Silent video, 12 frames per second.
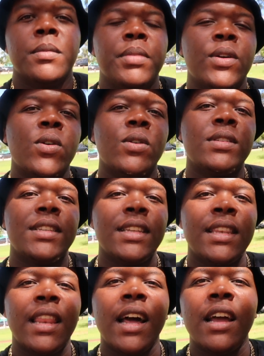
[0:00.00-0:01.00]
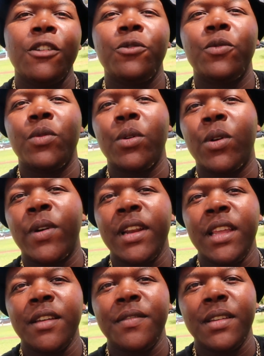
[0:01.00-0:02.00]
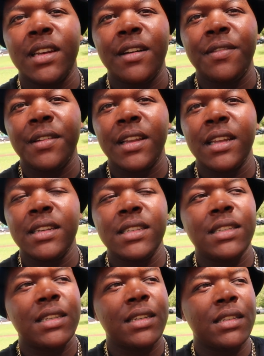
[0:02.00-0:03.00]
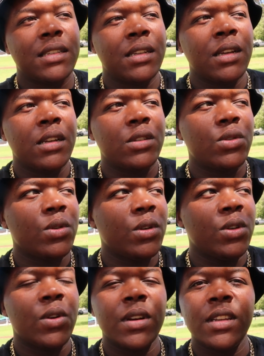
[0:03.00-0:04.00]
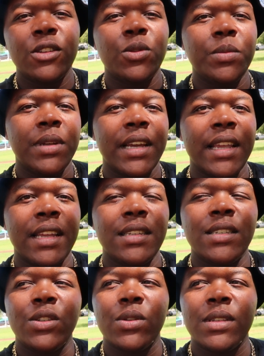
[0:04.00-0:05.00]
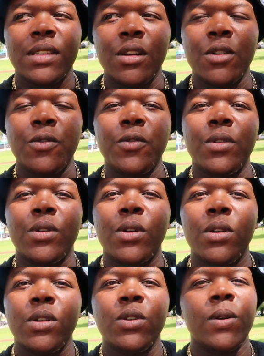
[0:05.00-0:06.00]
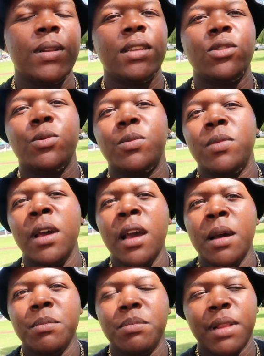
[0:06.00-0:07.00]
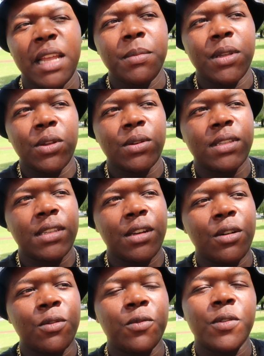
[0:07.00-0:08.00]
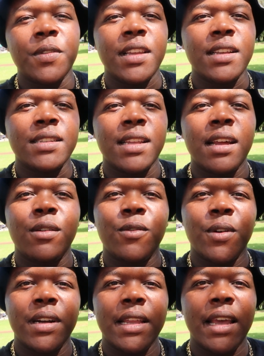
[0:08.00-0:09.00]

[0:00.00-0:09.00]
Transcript: because in life we already have enough against us. So you don't need to be against yourself, you know. You don't need to blaming yourself for things that have already